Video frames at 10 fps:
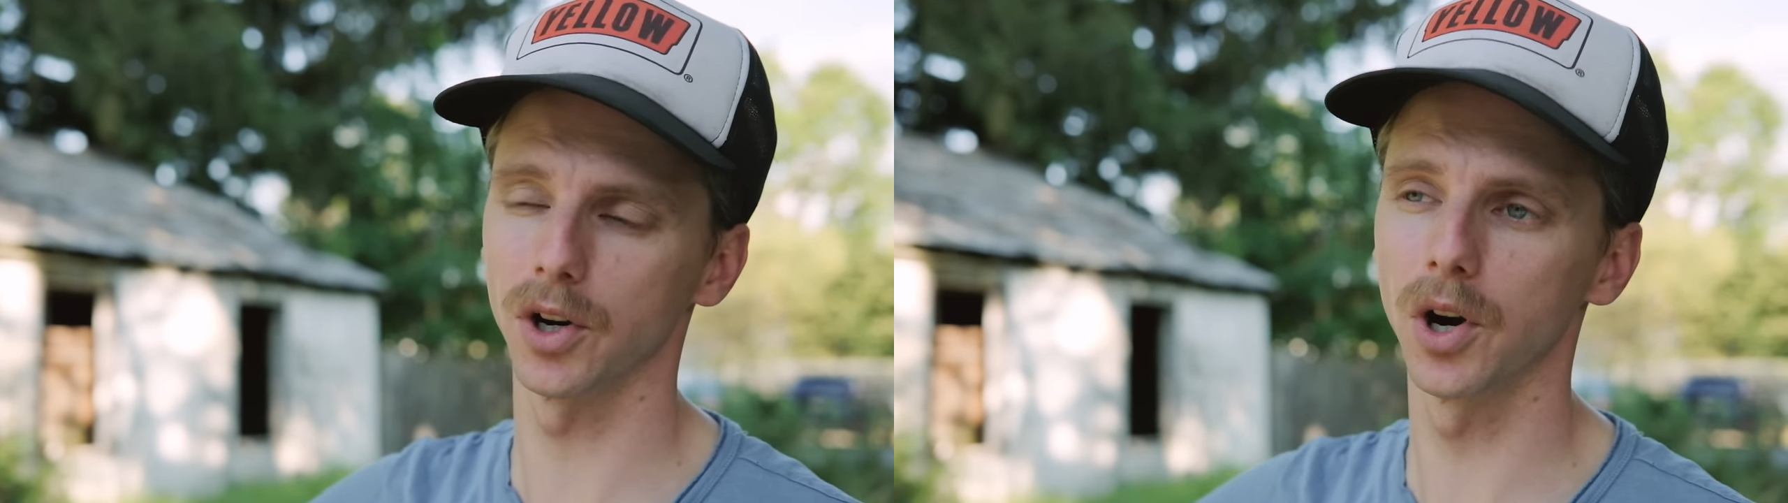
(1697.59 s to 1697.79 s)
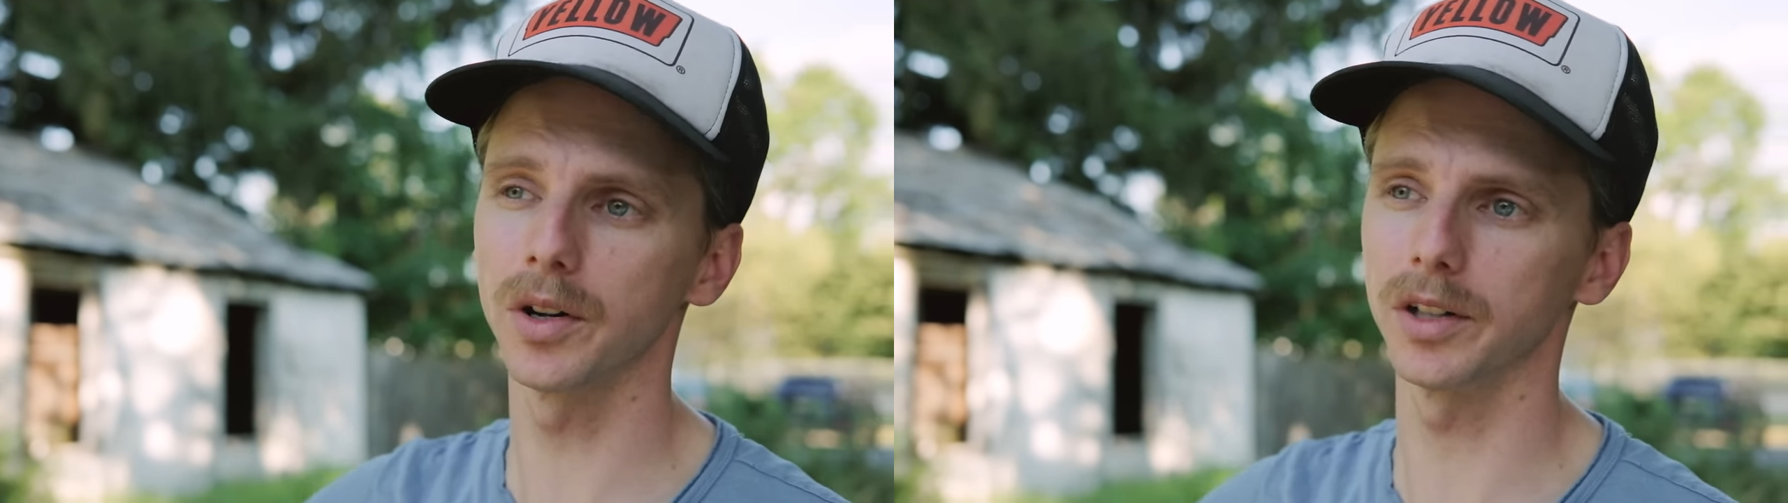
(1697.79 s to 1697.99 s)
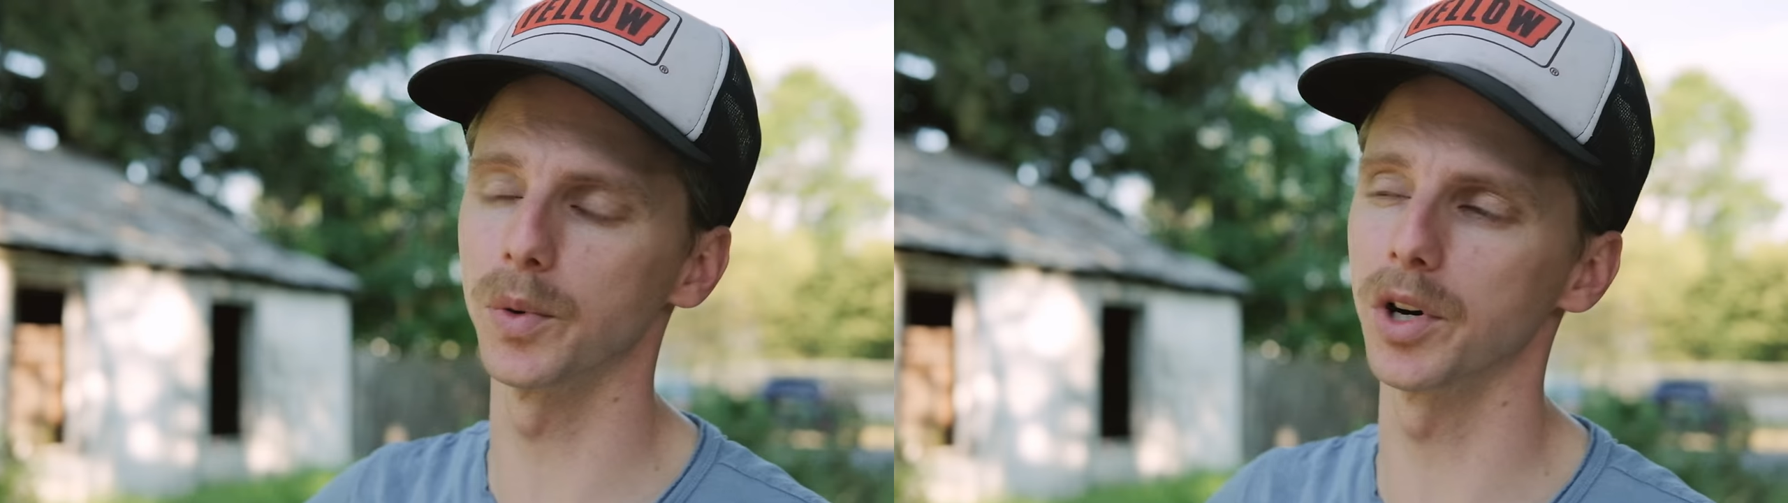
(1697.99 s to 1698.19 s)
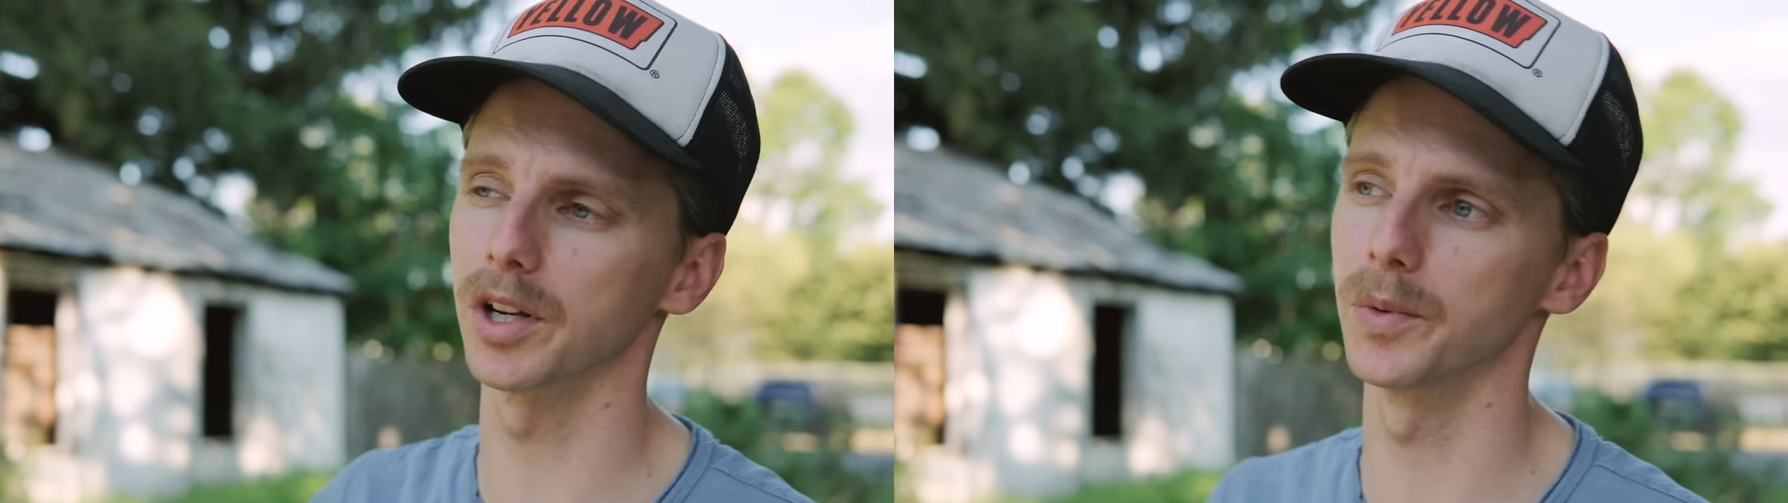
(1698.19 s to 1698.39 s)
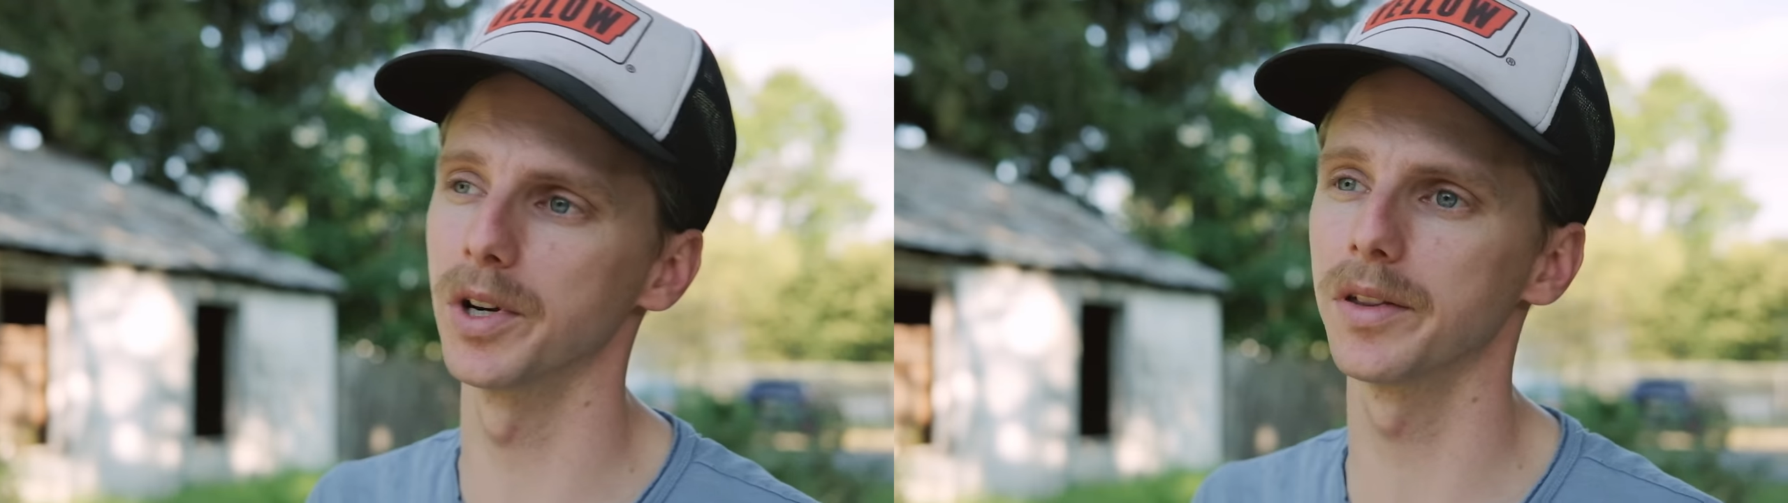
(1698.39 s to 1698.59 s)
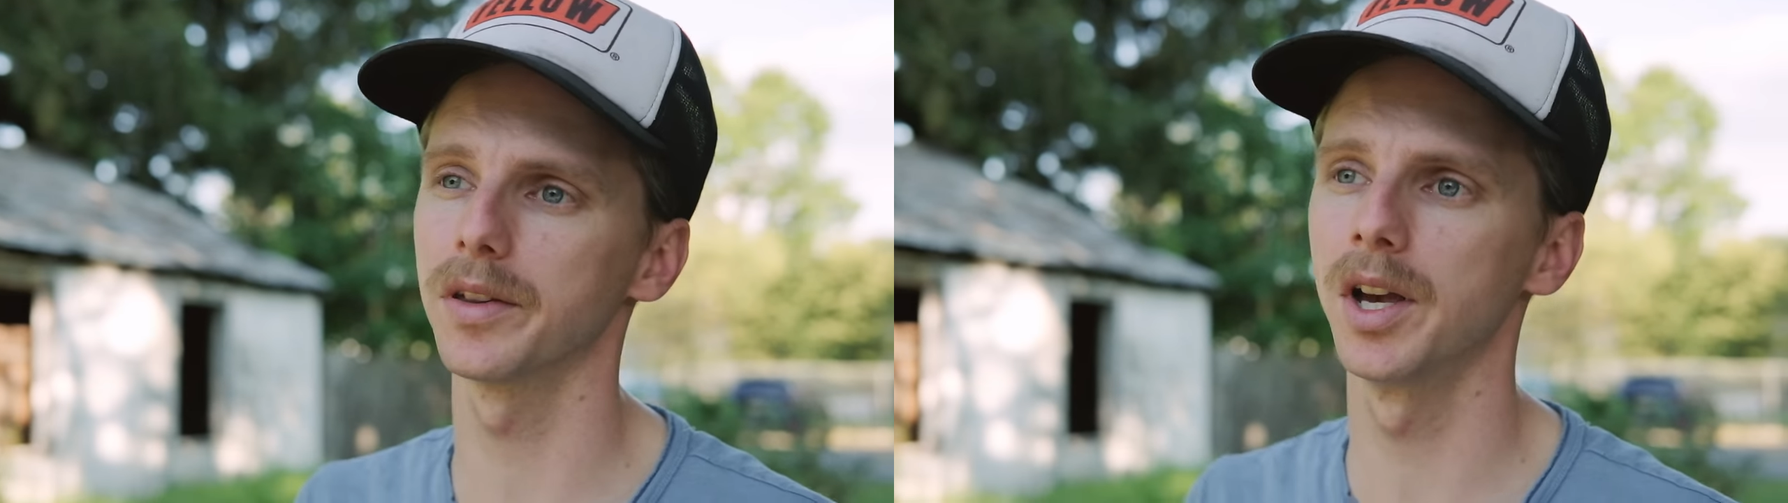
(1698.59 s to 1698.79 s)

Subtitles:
currently working with,